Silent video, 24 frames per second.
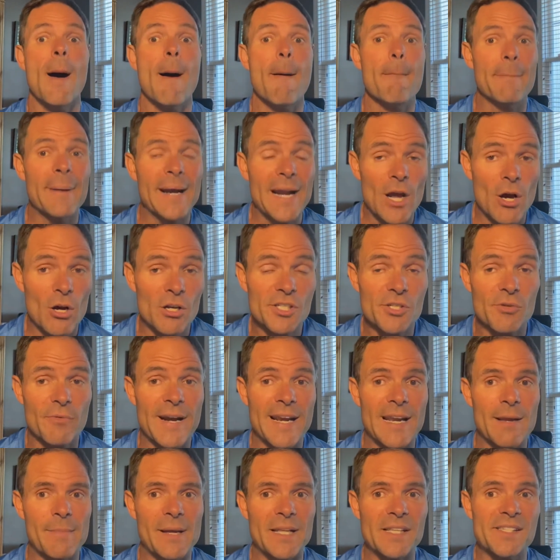But I also
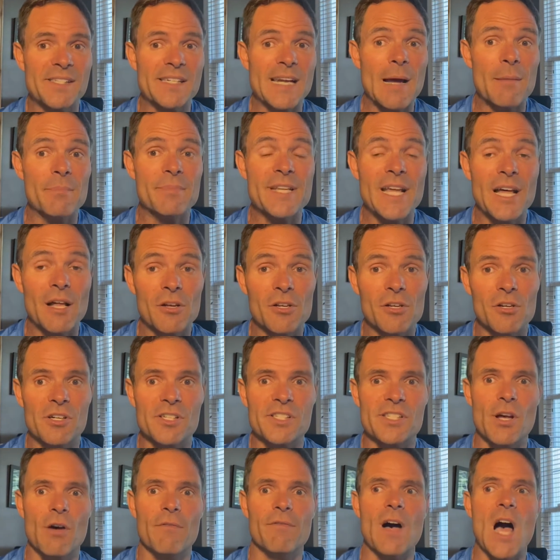recommend stop telling
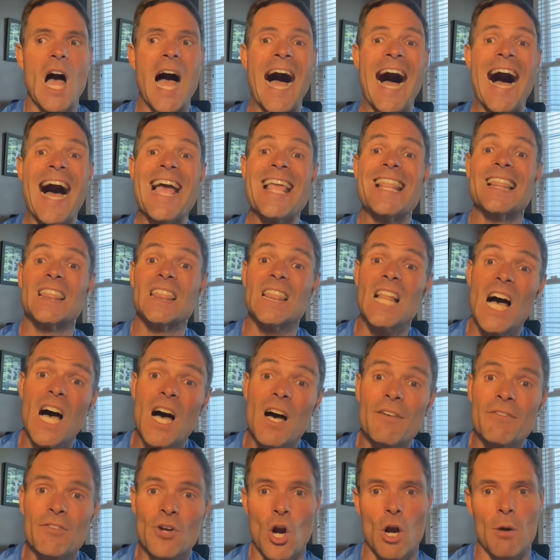yourself, I
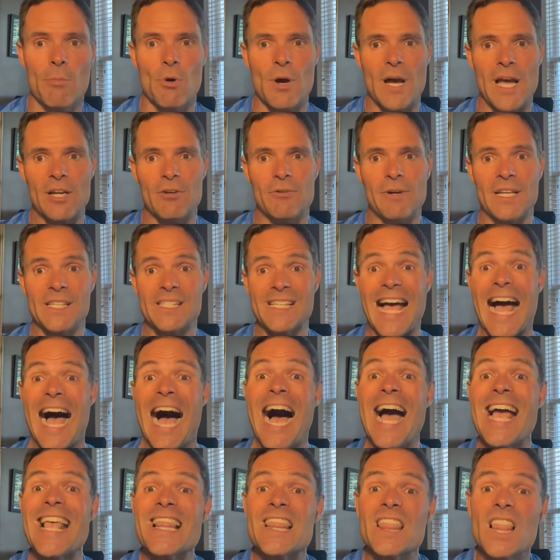love carbohydrates,
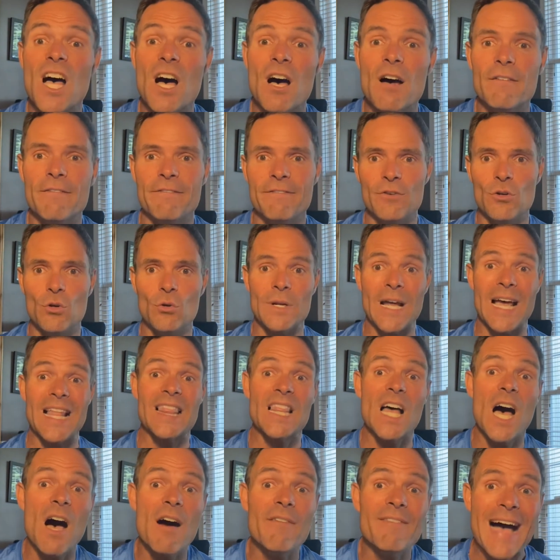I love food, I
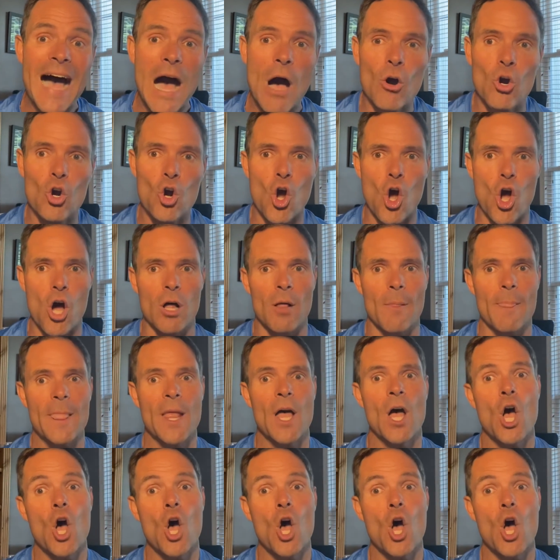love alcohol.